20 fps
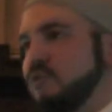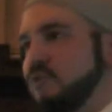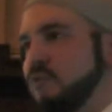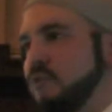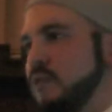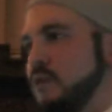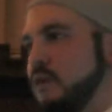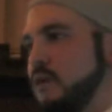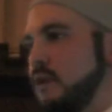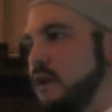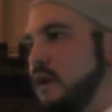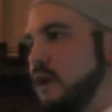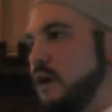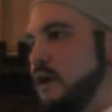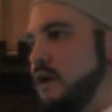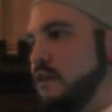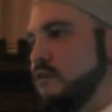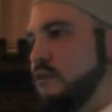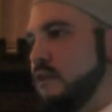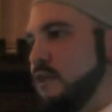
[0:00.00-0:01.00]
to
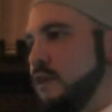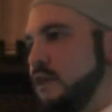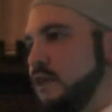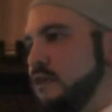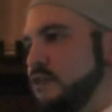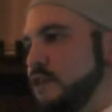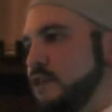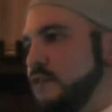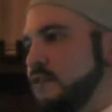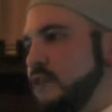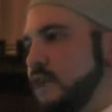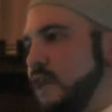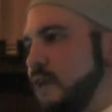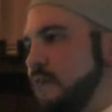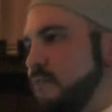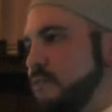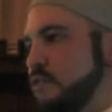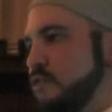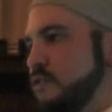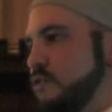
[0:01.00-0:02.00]
gestate
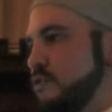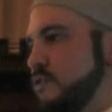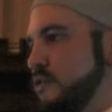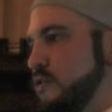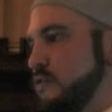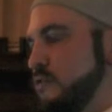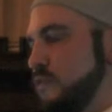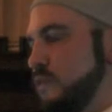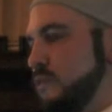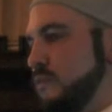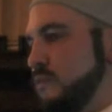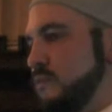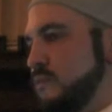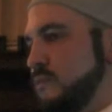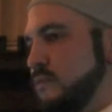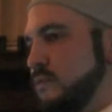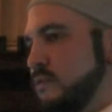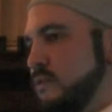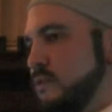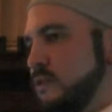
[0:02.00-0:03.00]
and produce children.
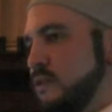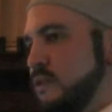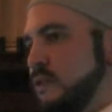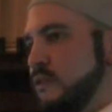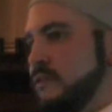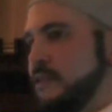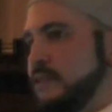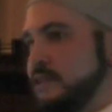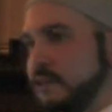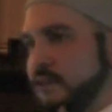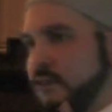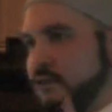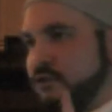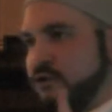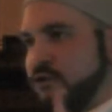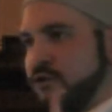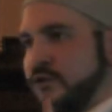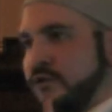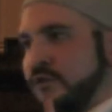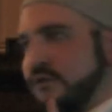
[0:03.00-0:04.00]
These are the
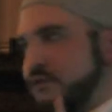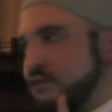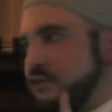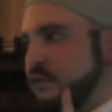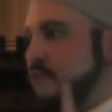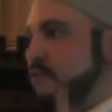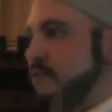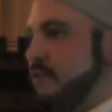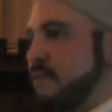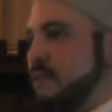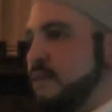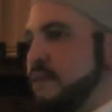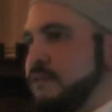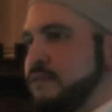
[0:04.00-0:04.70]
two fundamental